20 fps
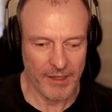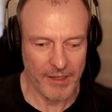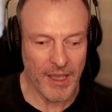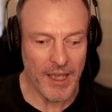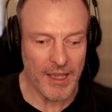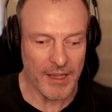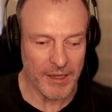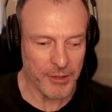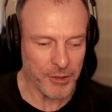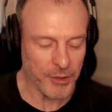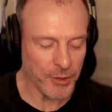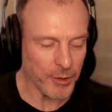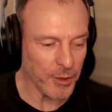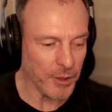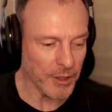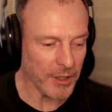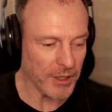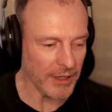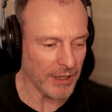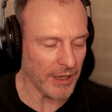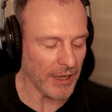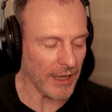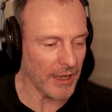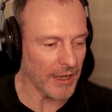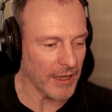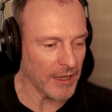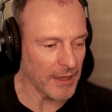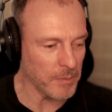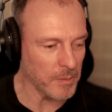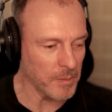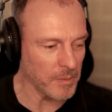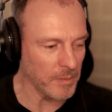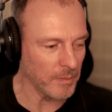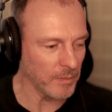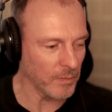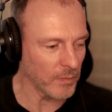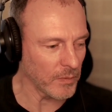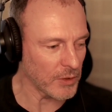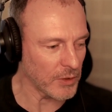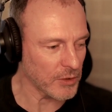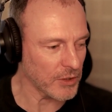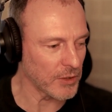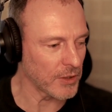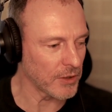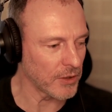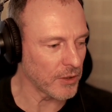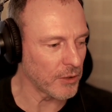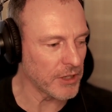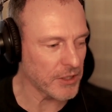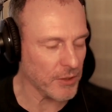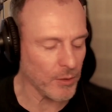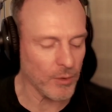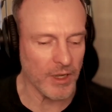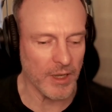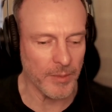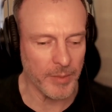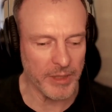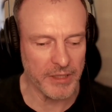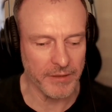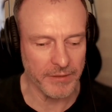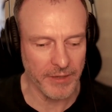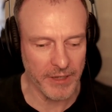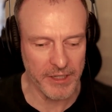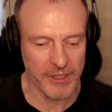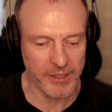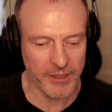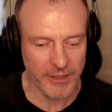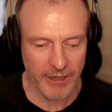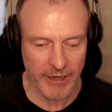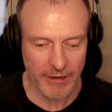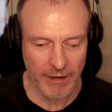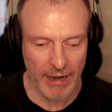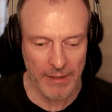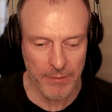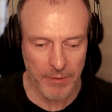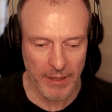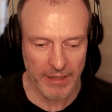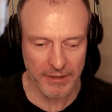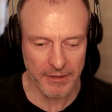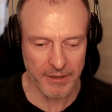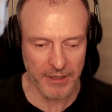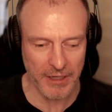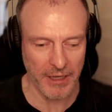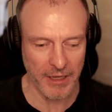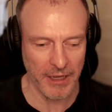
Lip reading: Yeah, sure. So there is quite a bit of history around that.